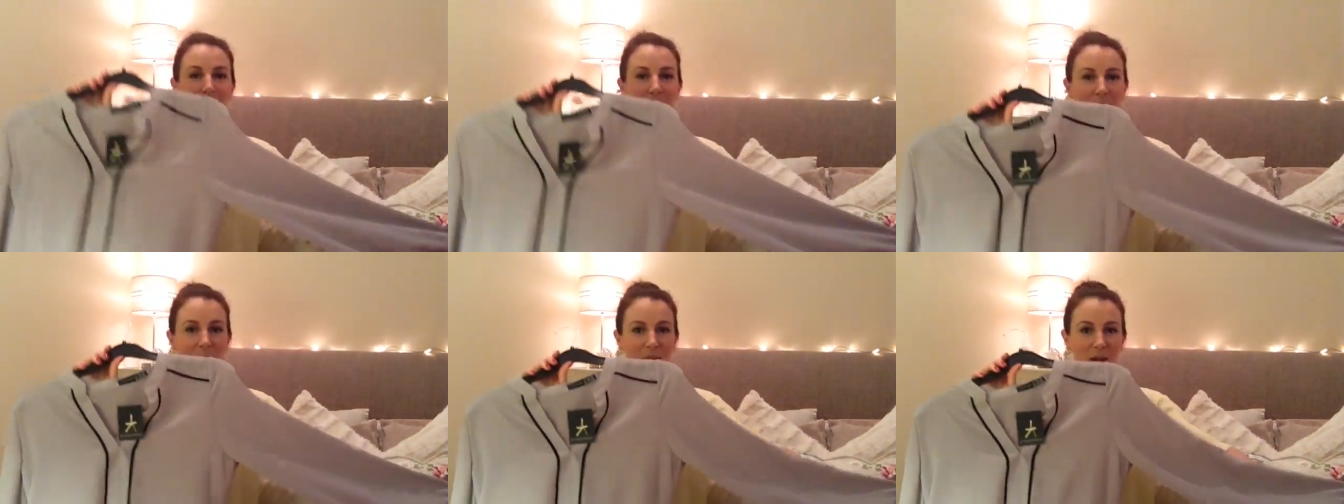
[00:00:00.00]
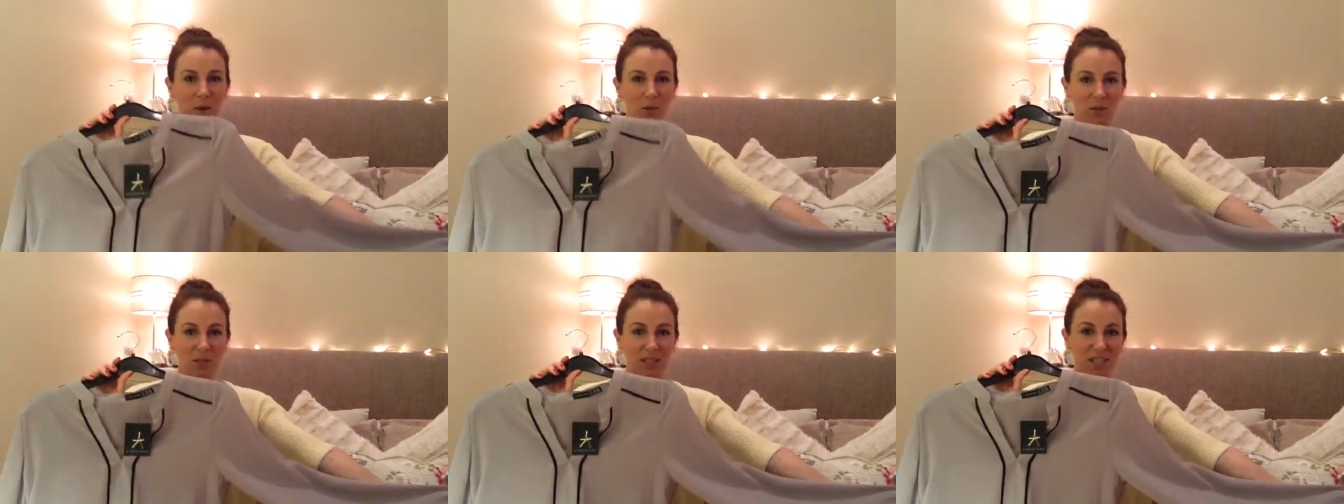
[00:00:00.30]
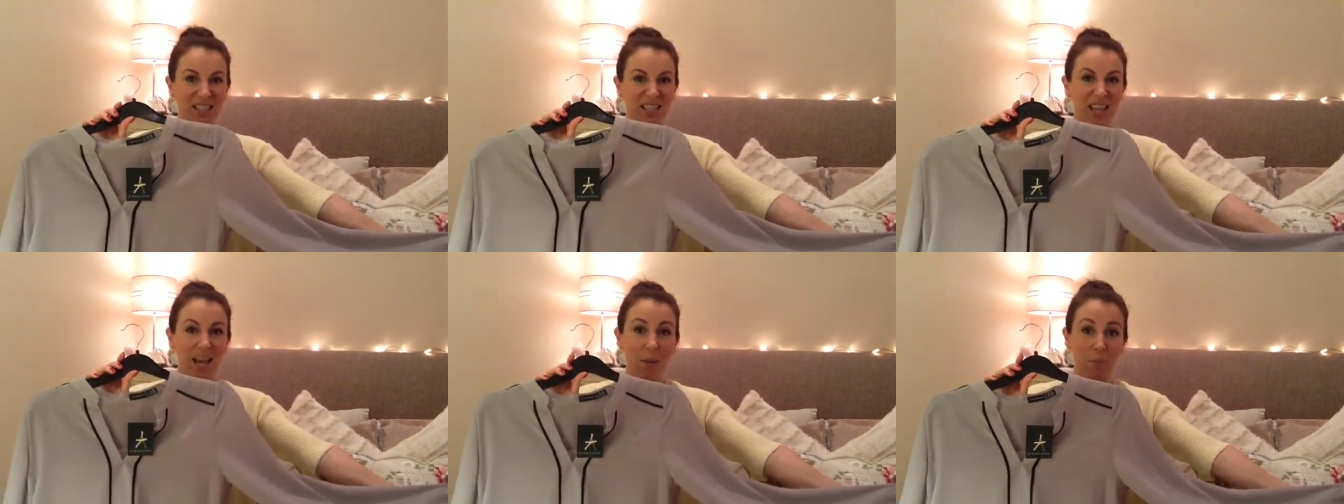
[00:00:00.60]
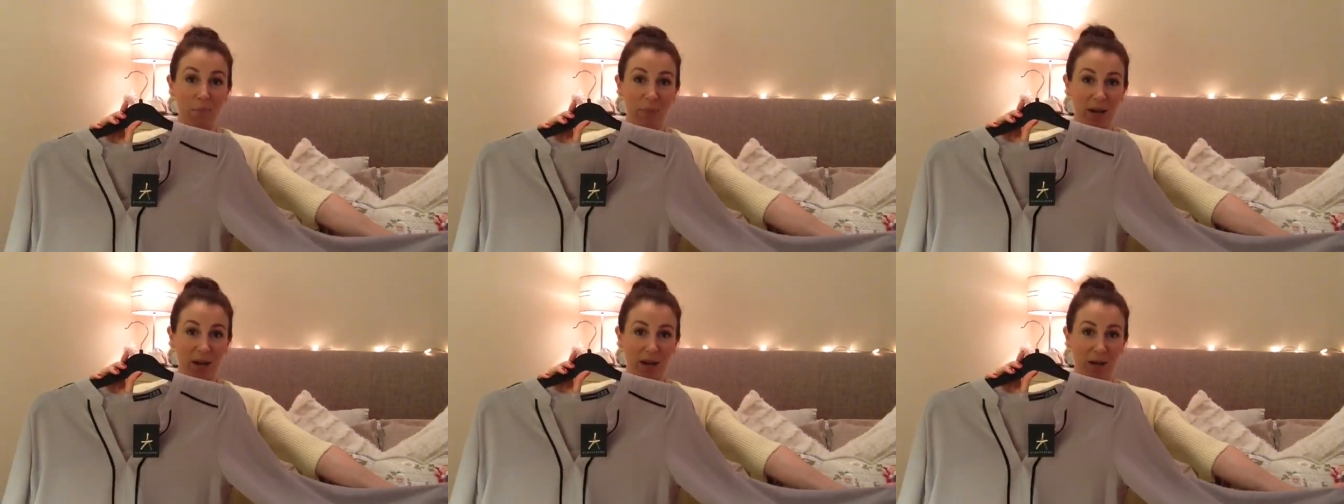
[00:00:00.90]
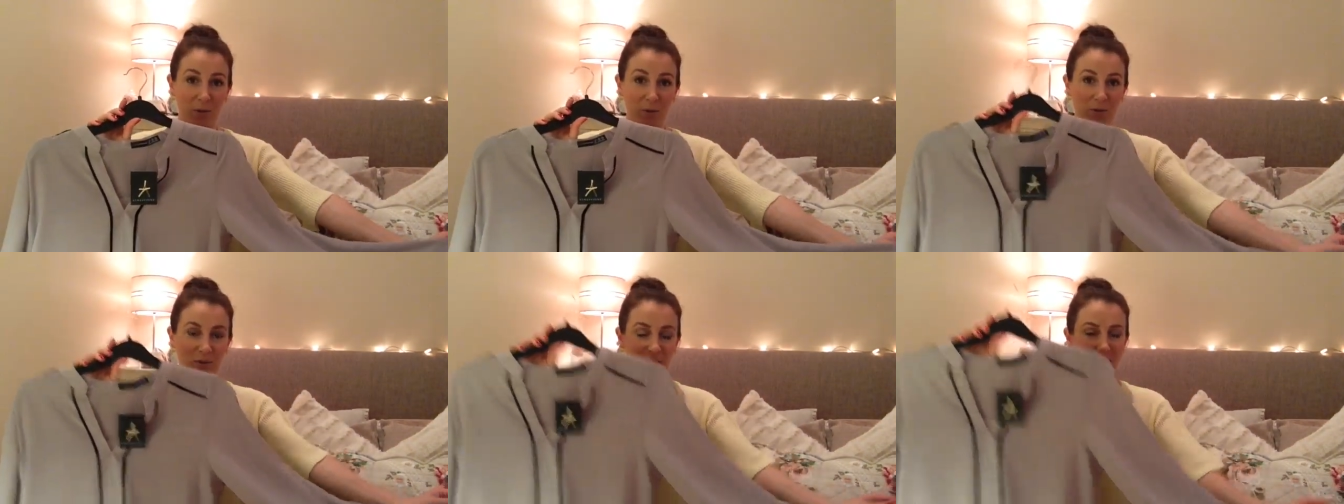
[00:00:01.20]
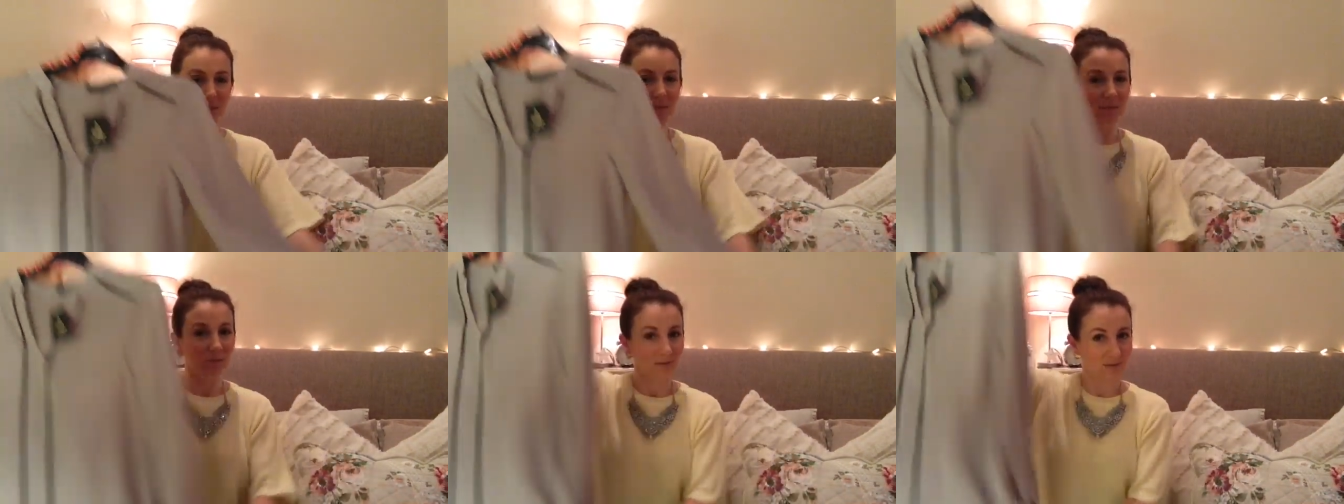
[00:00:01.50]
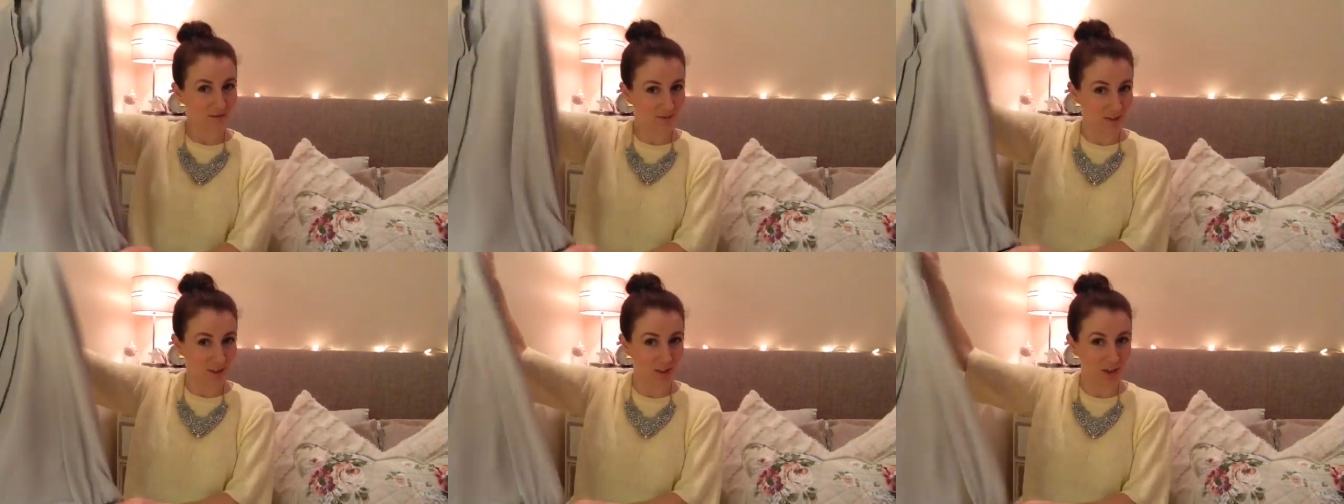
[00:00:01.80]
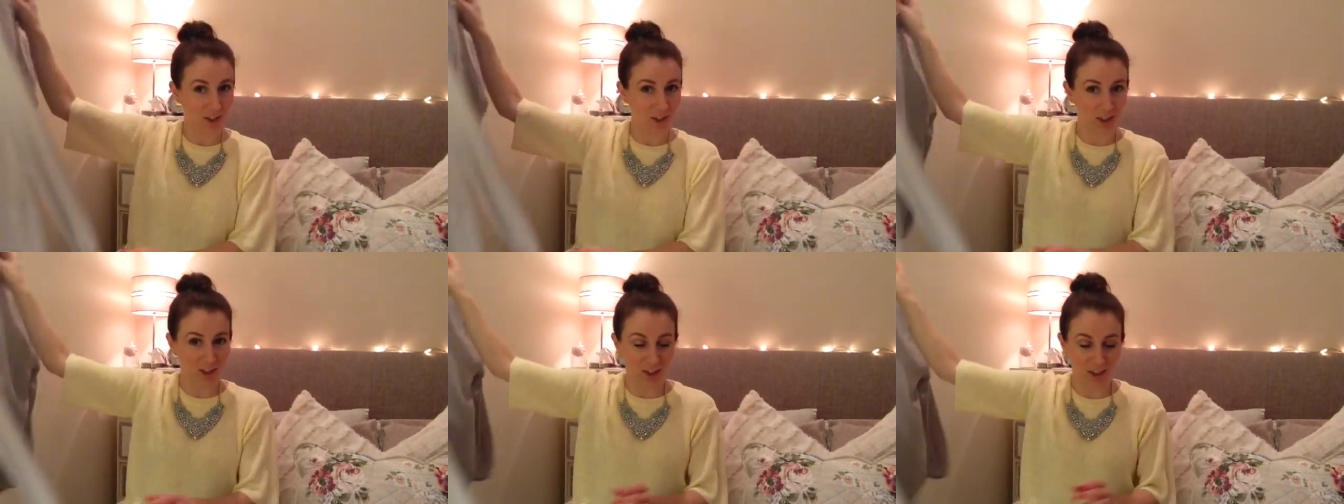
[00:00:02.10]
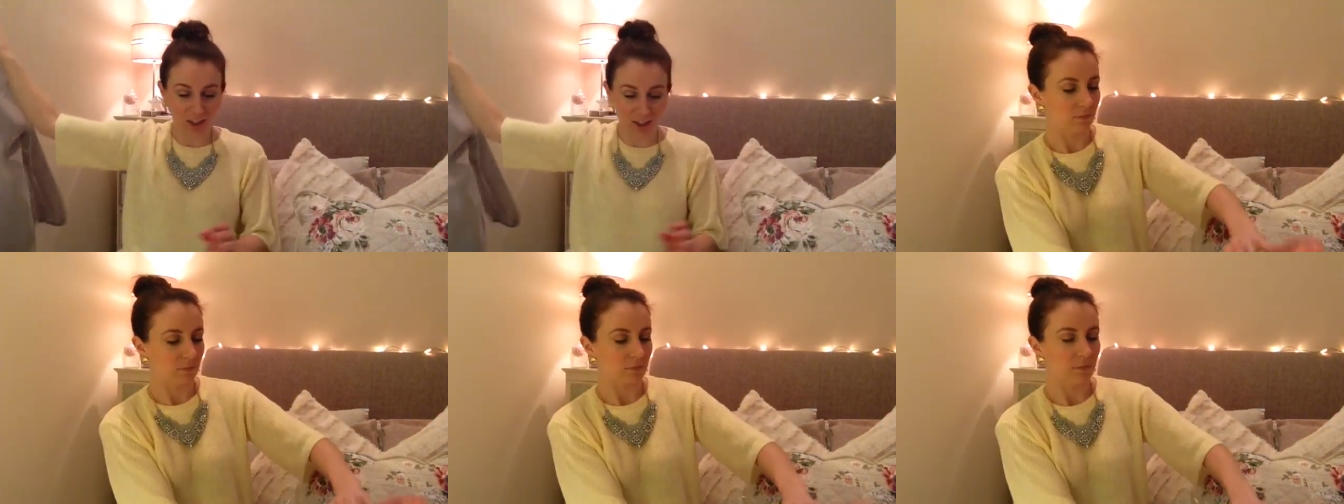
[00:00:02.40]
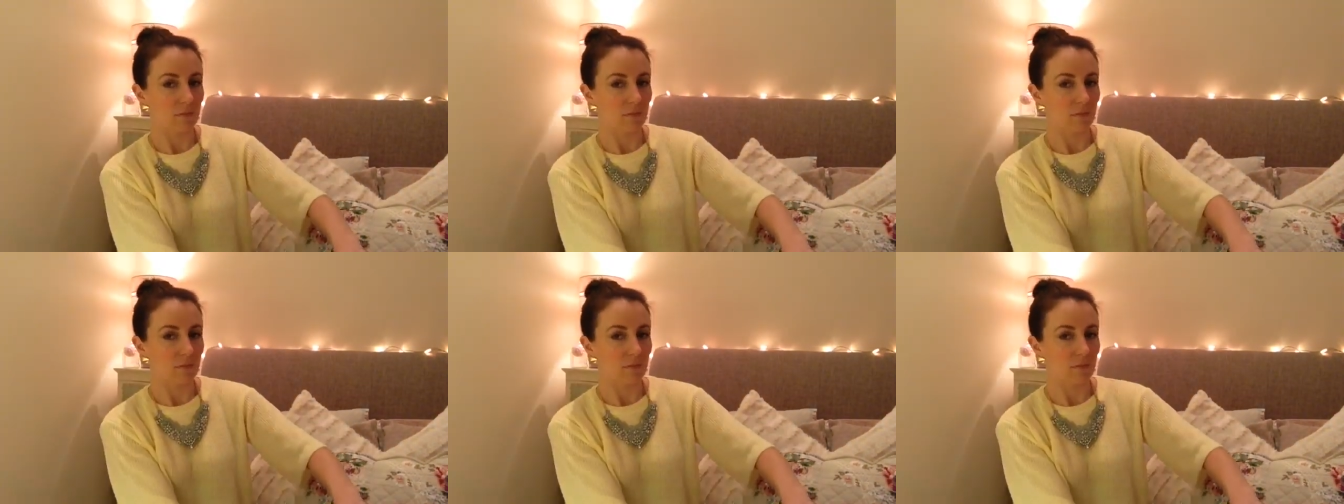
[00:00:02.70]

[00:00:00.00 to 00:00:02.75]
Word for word: But that was £10, very good.